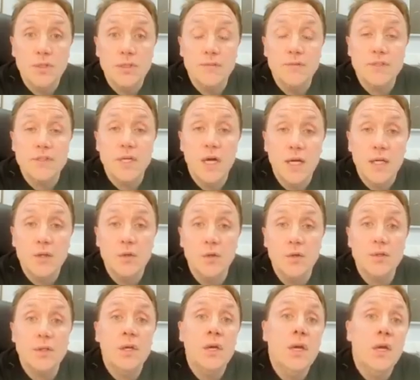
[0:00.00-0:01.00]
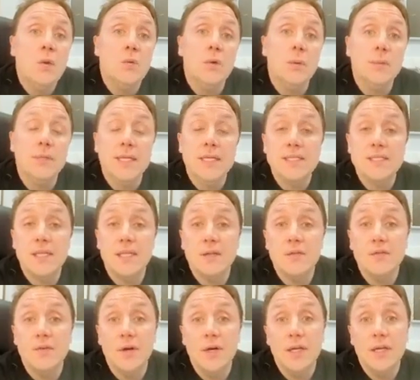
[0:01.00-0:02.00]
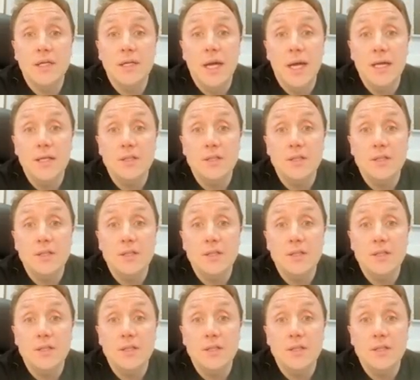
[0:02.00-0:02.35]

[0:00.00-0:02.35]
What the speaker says: And if it's a high court, we would then send the file